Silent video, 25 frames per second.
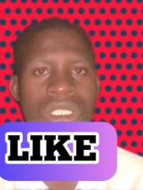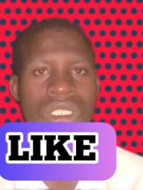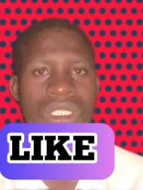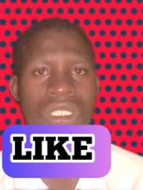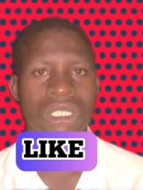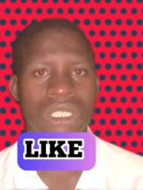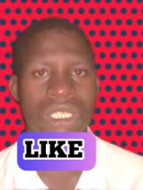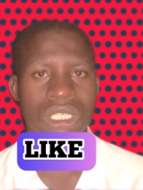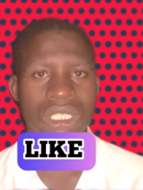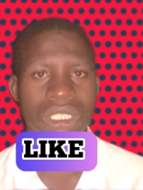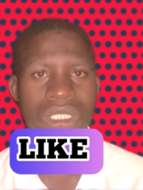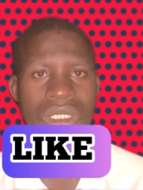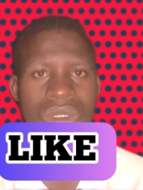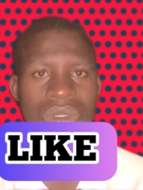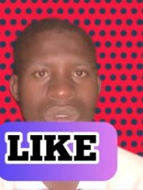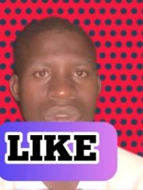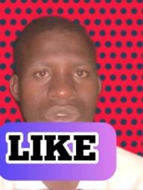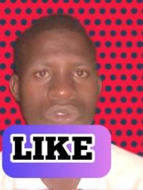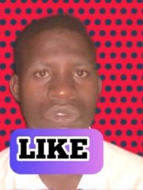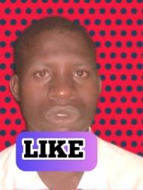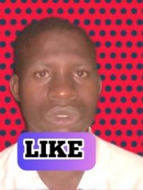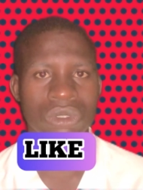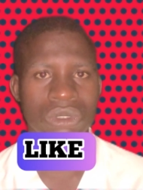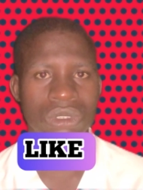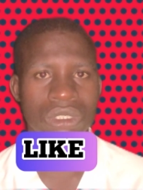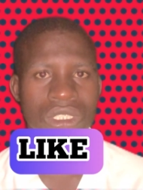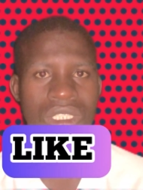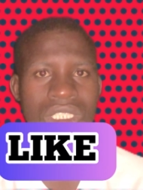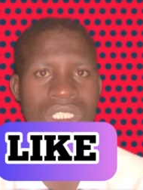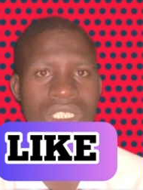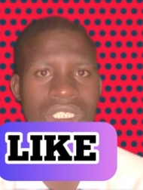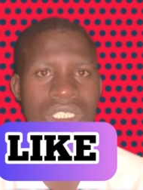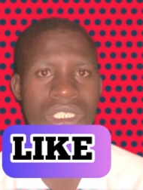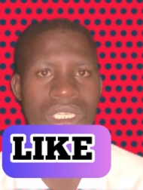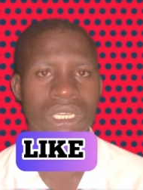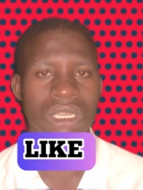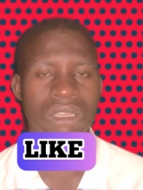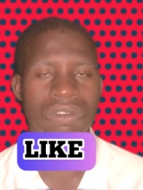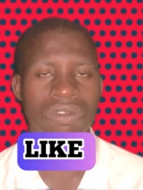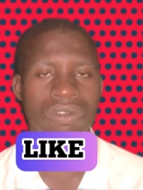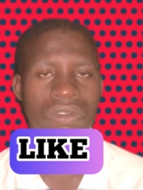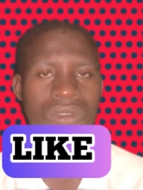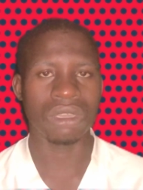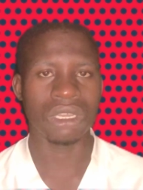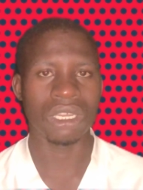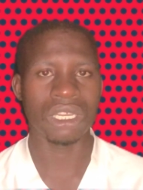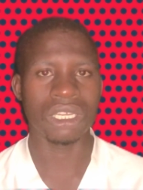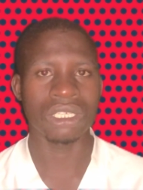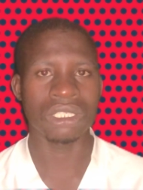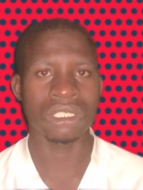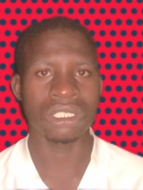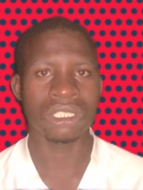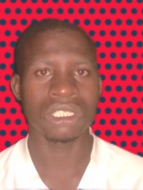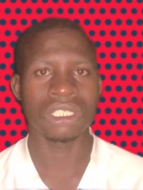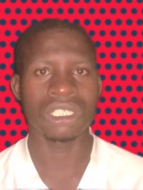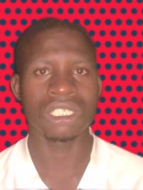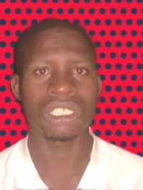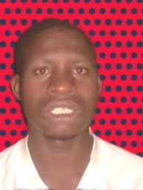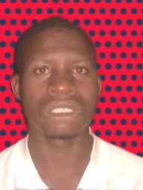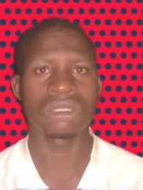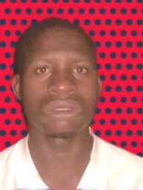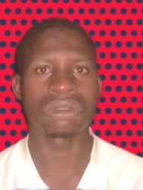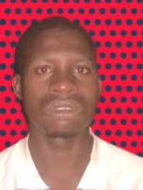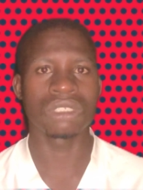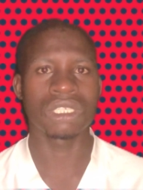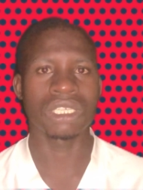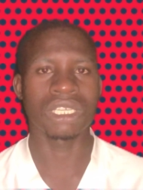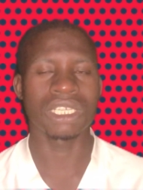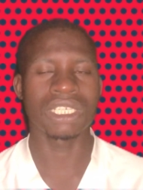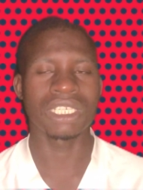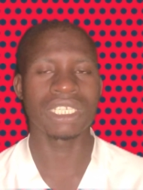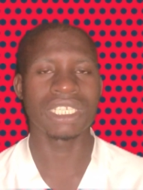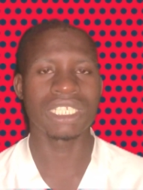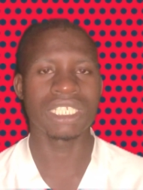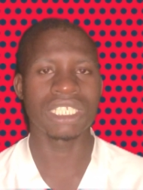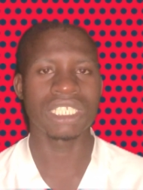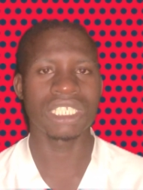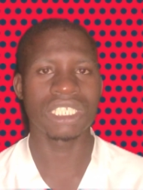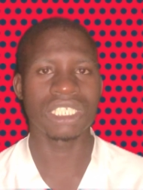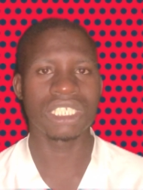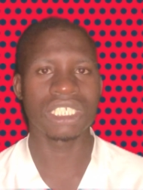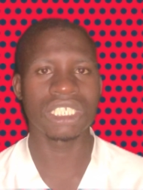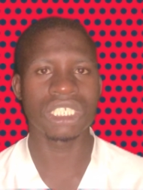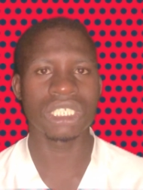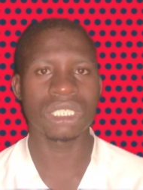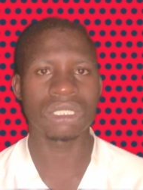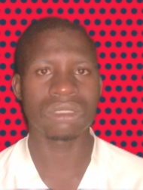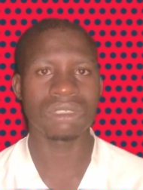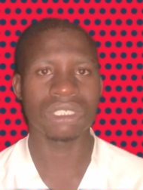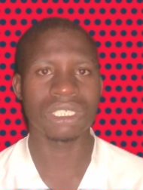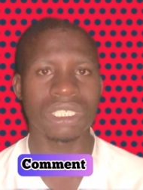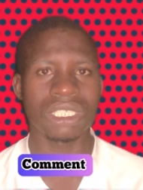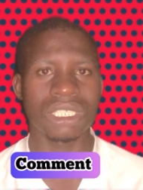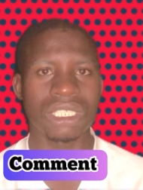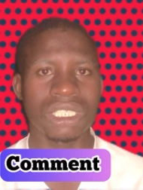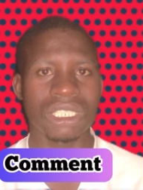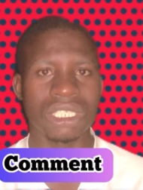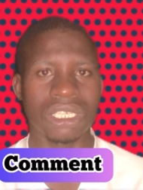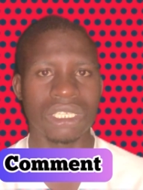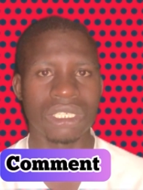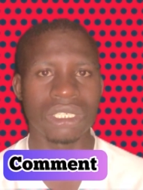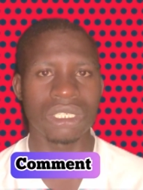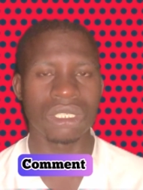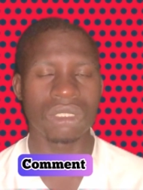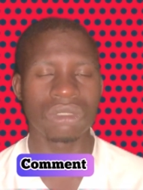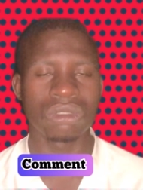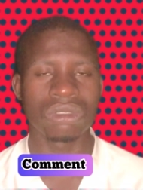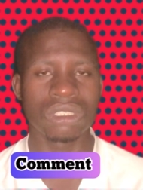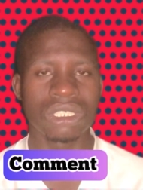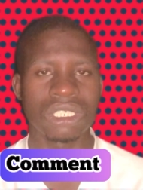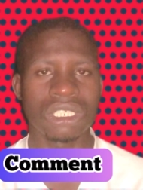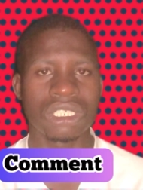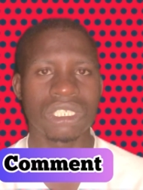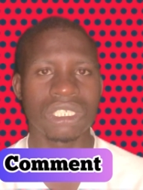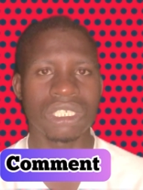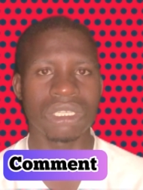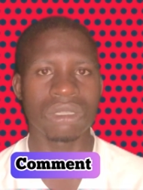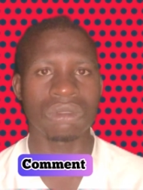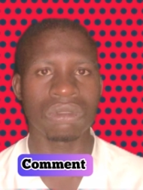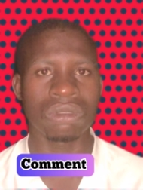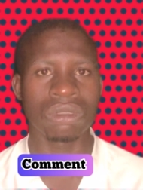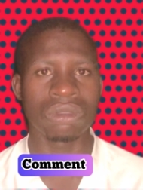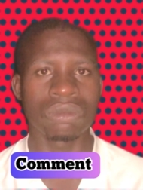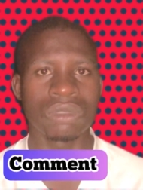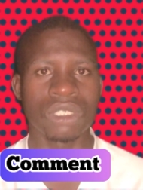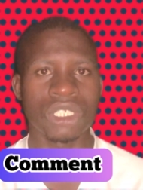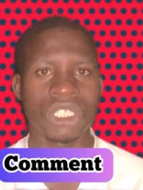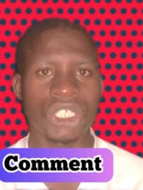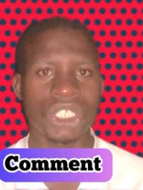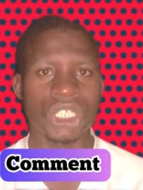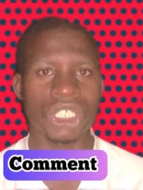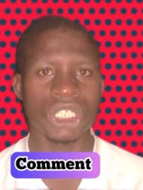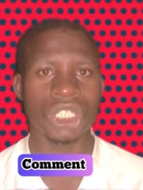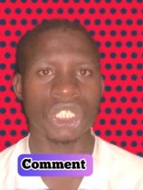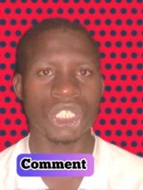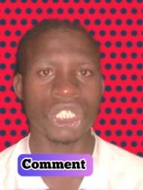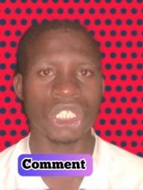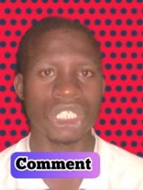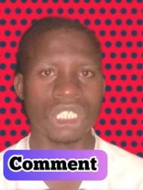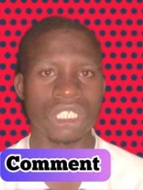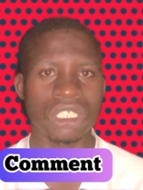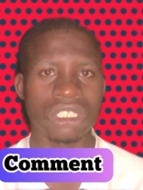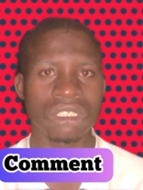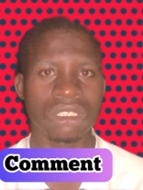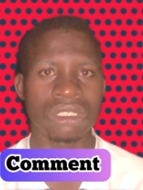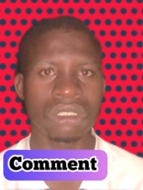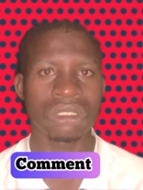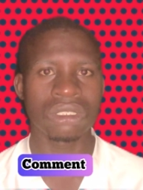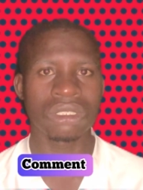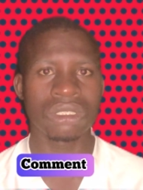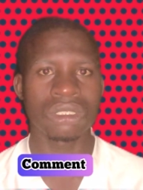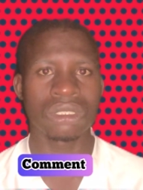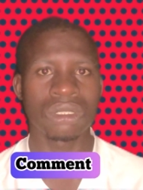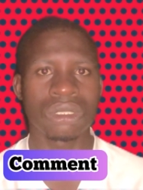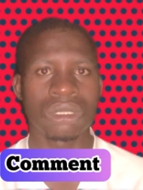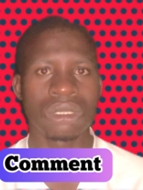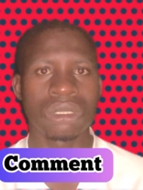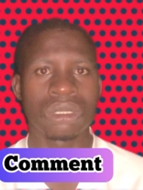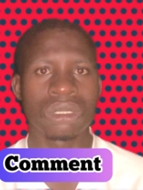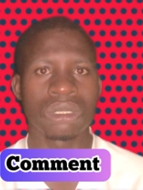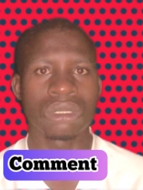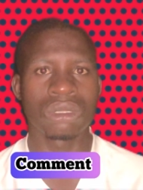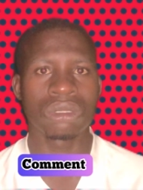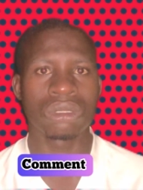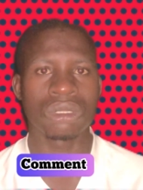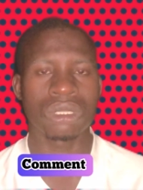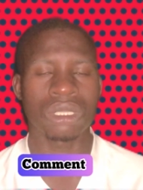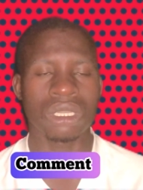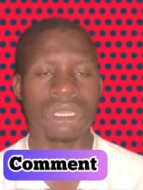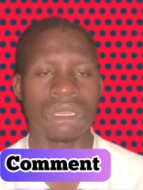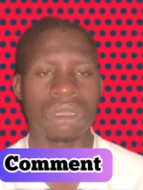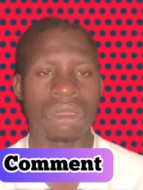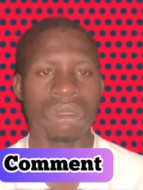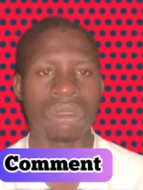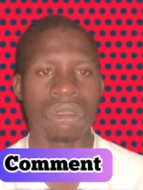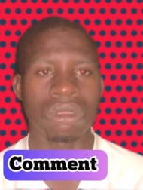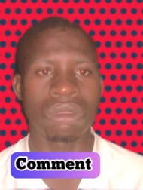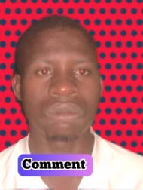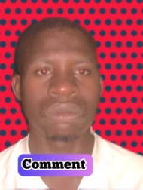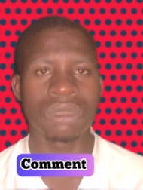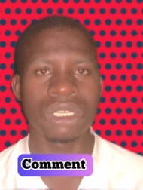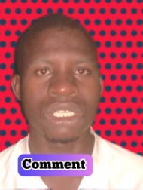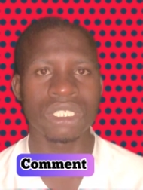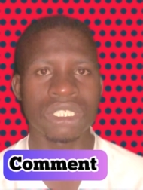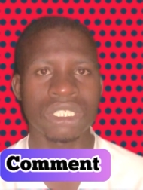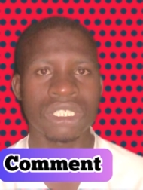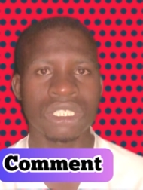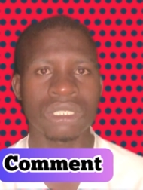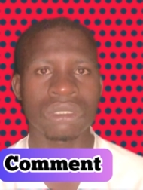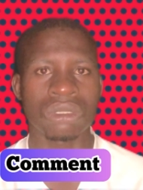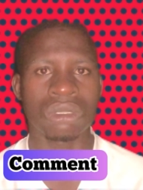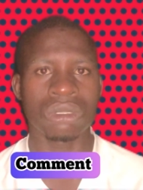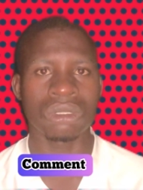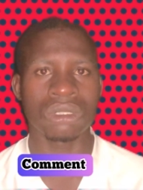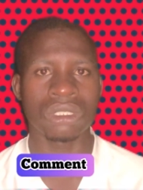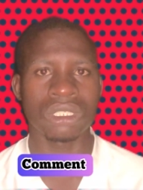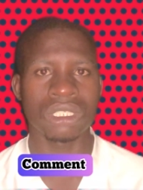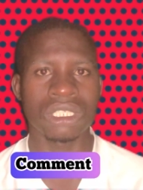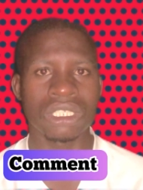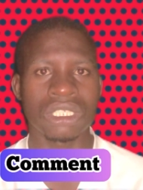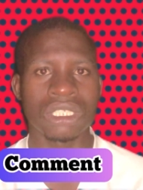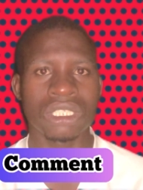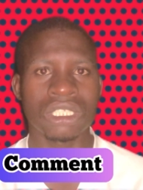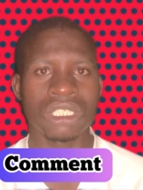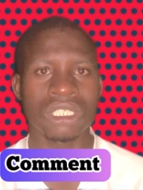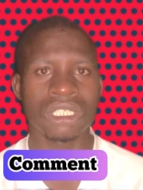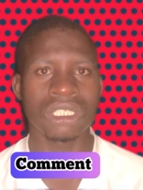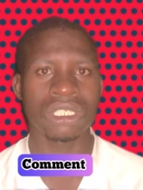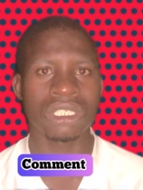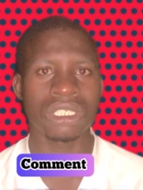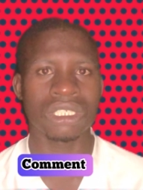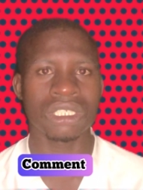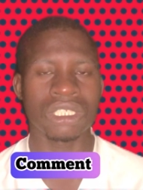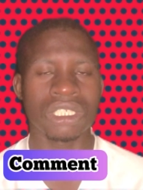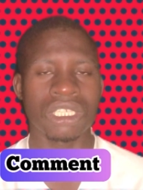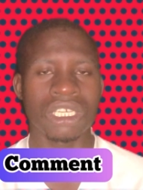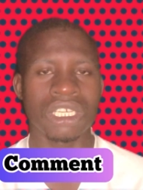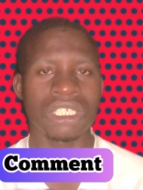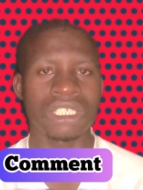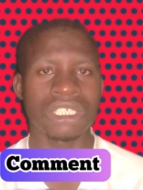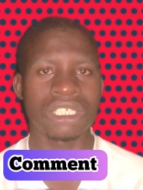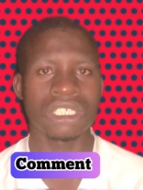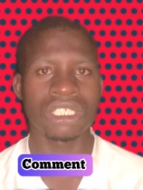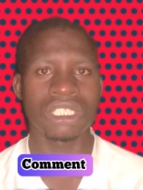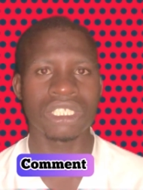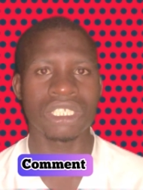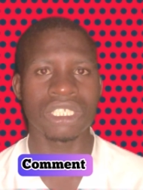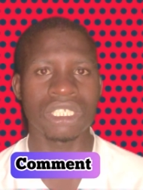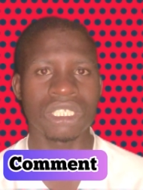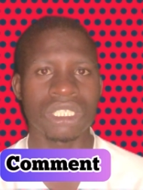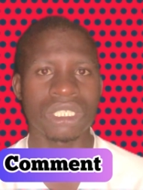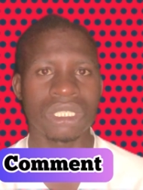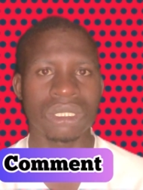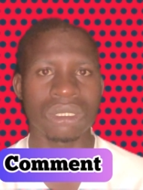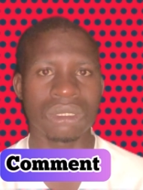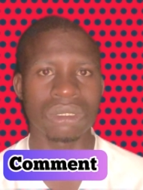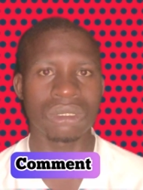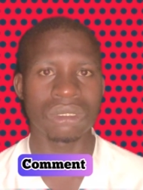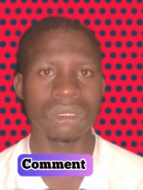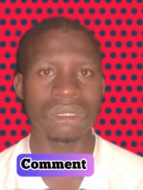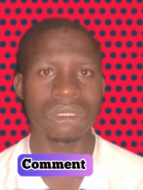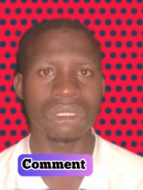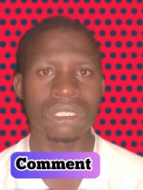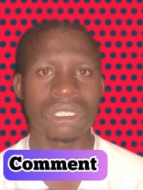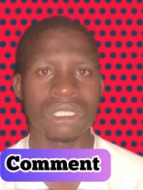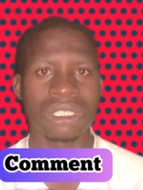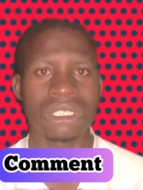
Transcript: thank you for doing that for us and you can engage with the channel using the comment section you can comment on it it doesn't take you